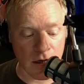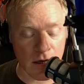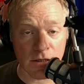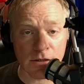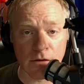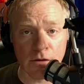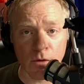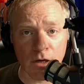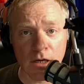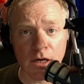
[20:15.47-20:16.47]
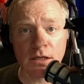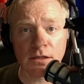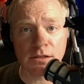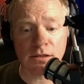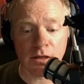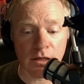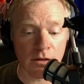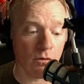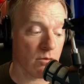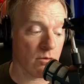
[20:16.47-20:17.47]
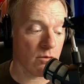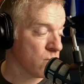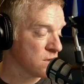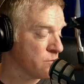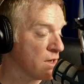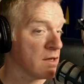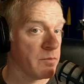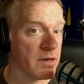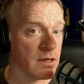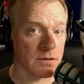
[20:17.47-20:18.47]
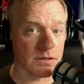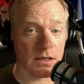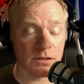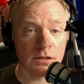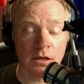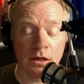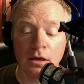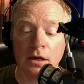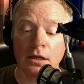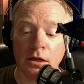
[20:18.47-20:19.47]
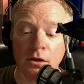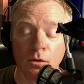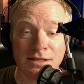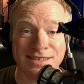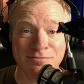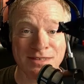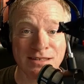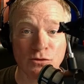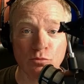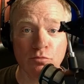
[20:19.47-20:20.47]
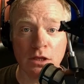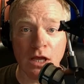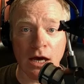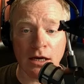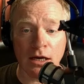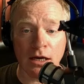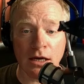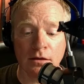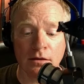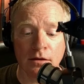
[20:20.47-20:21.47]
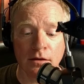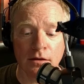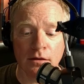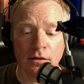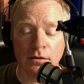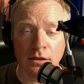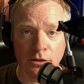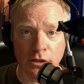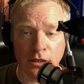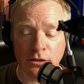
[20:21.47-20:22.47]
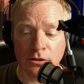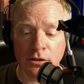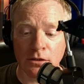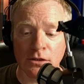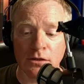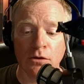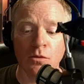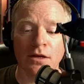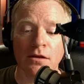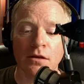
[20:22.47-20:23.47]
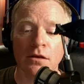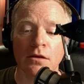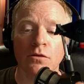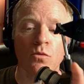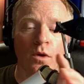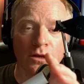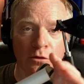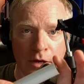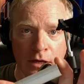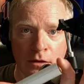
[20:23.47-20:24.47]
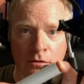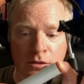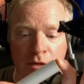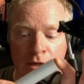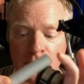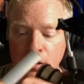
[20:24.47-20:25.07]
so you want to cut these to length, or you want to buy a payload section, and then you want something to block the ejection charge. So you want your payload to be